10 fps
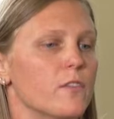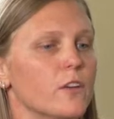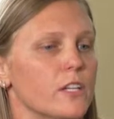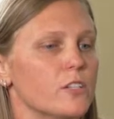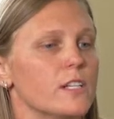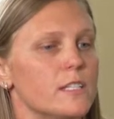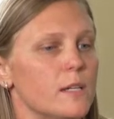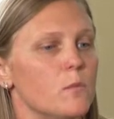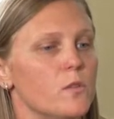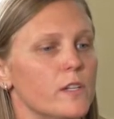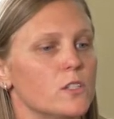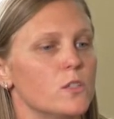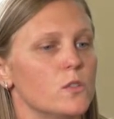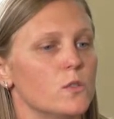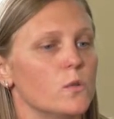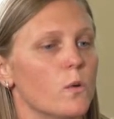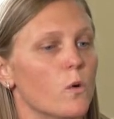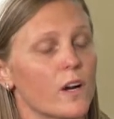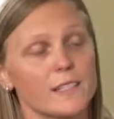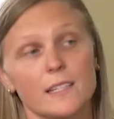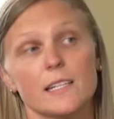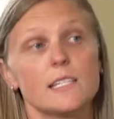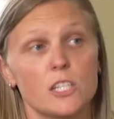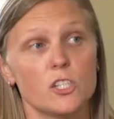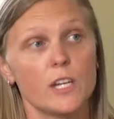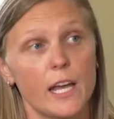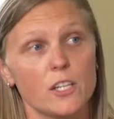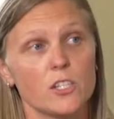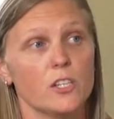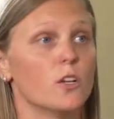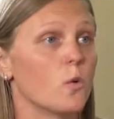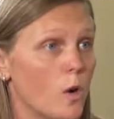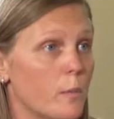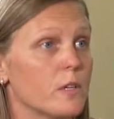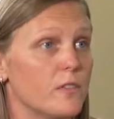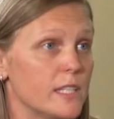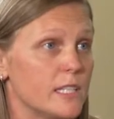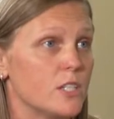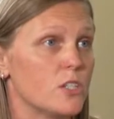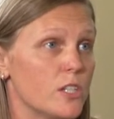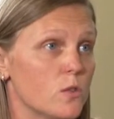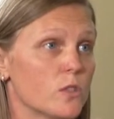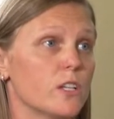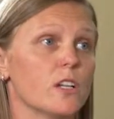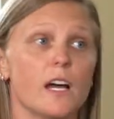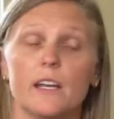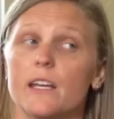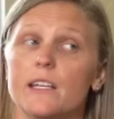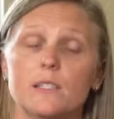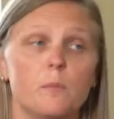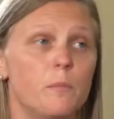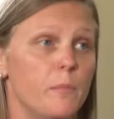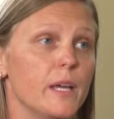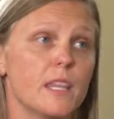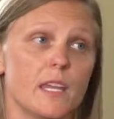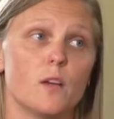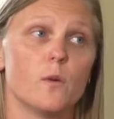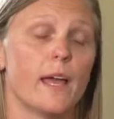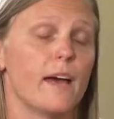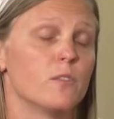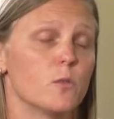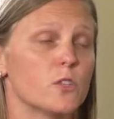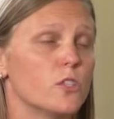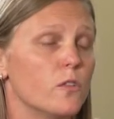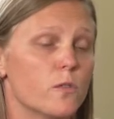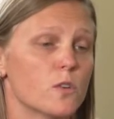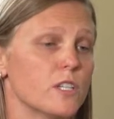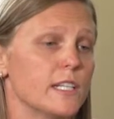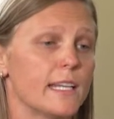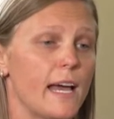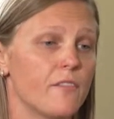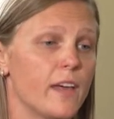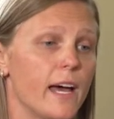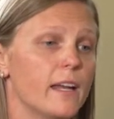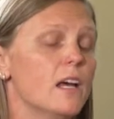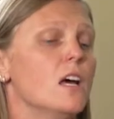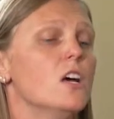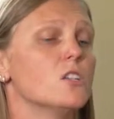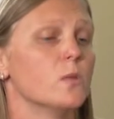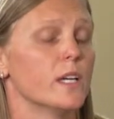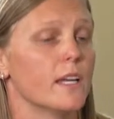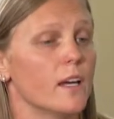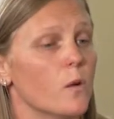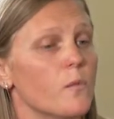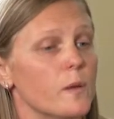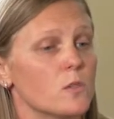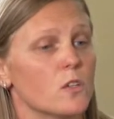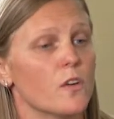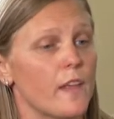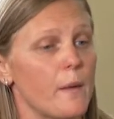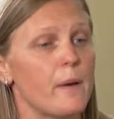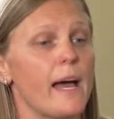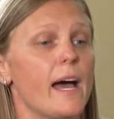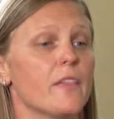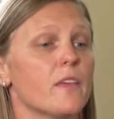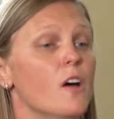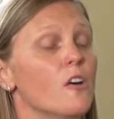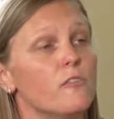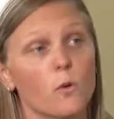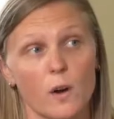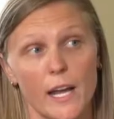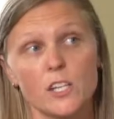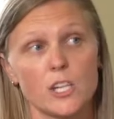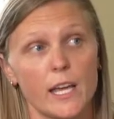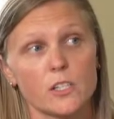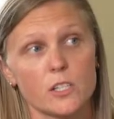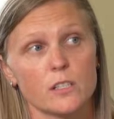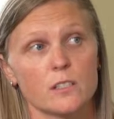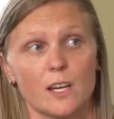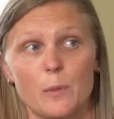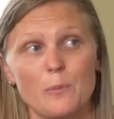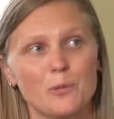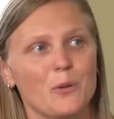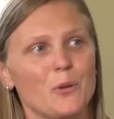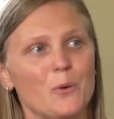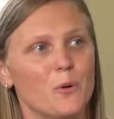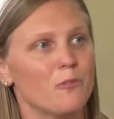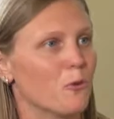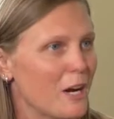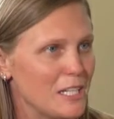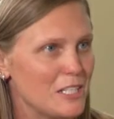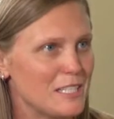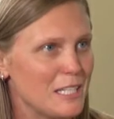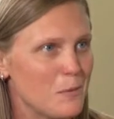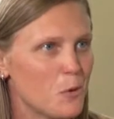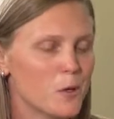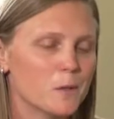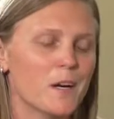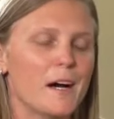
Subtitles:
they're interested in moving to work as an extension agent. You know, cooperative extension in North Carolina is a big thing we have, and we're so fortunate to have that. So it can help them start that path. 4-H agents, a lot of people don't know what 4-H is anymore.